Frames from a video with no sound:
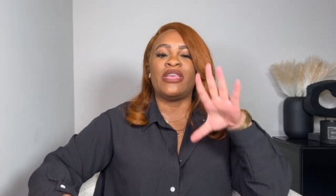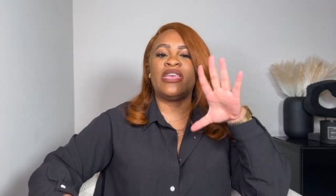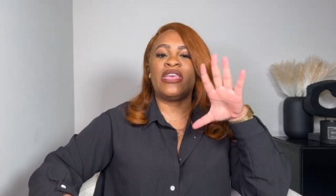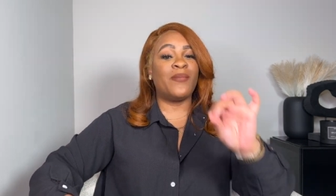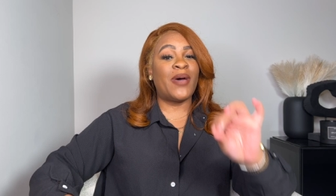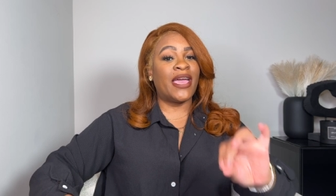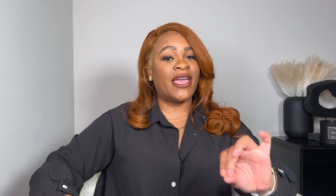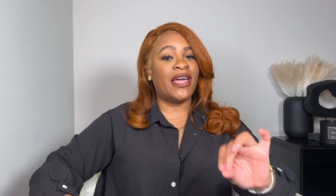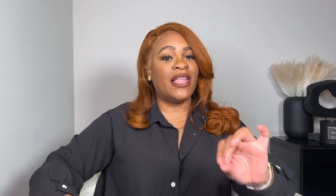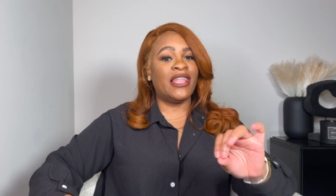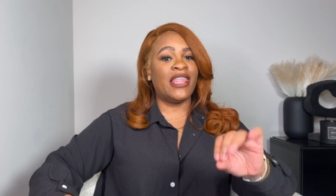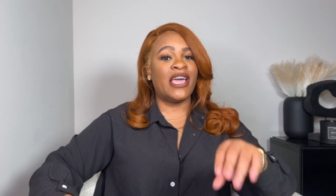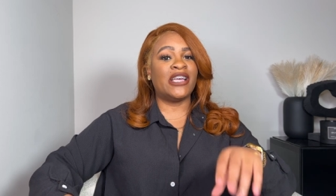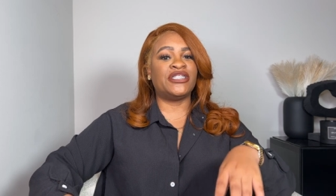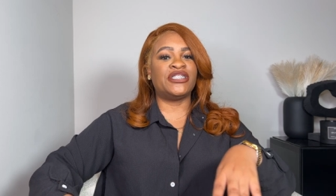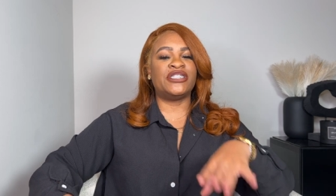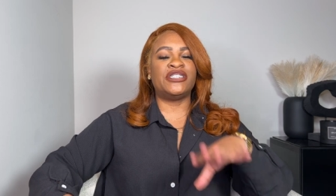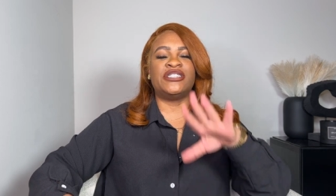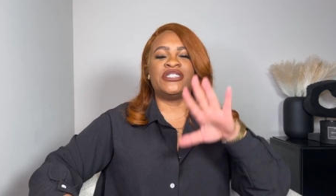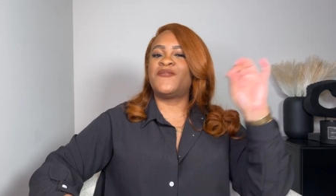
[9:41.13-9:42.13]
in my
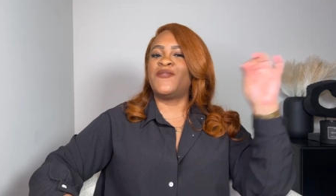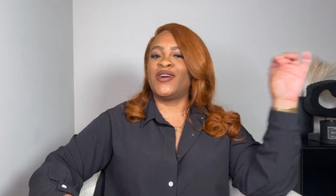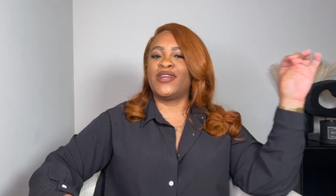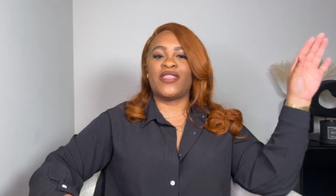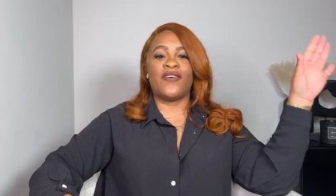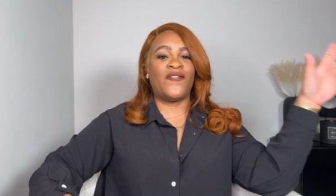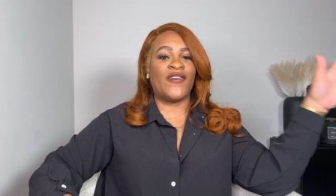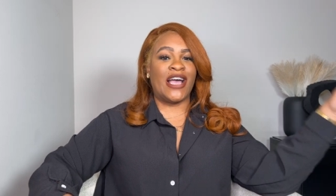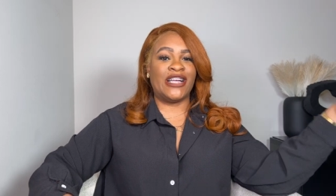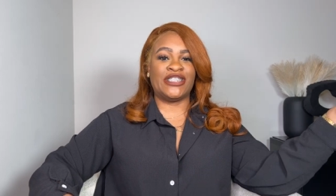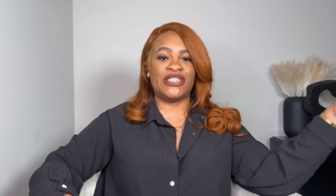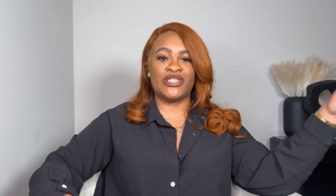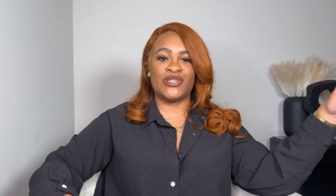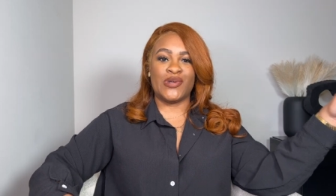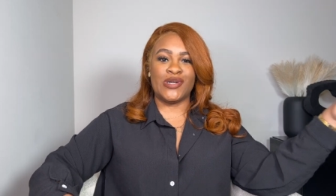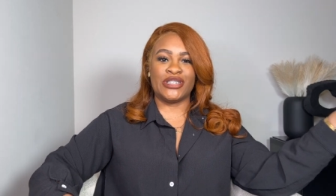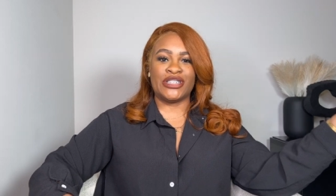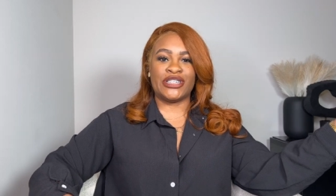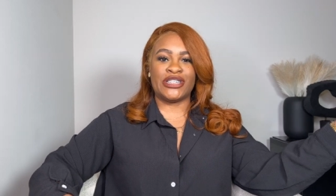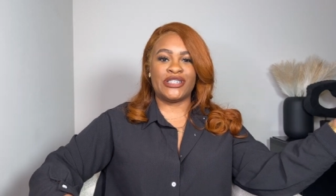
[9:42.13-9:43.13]
collection for the fashion
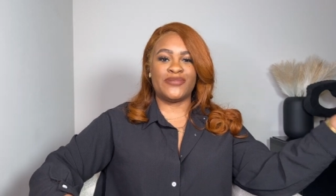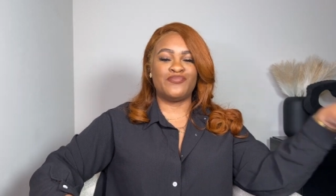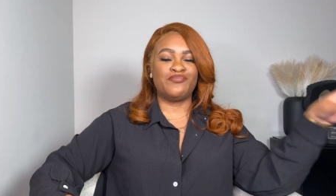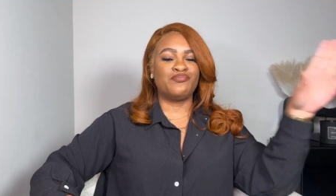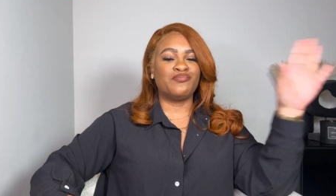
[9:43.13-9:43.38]
culture.